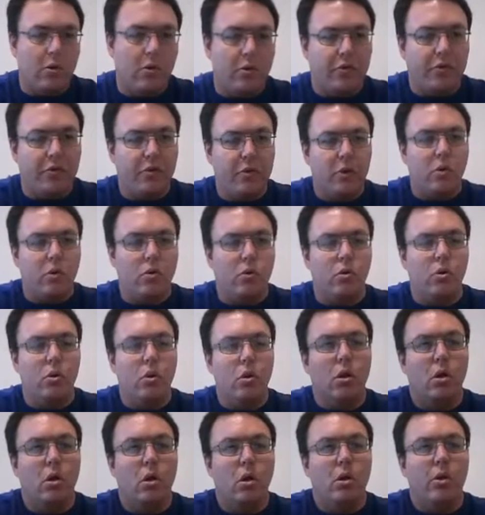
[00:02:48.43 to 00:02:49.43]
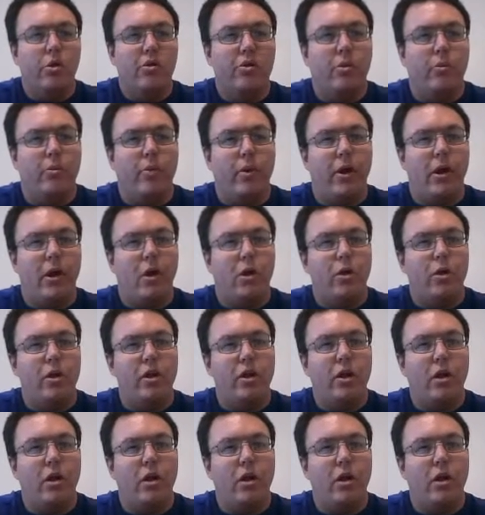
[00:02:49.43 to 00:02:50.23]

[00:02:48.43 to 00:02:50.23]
So somehow he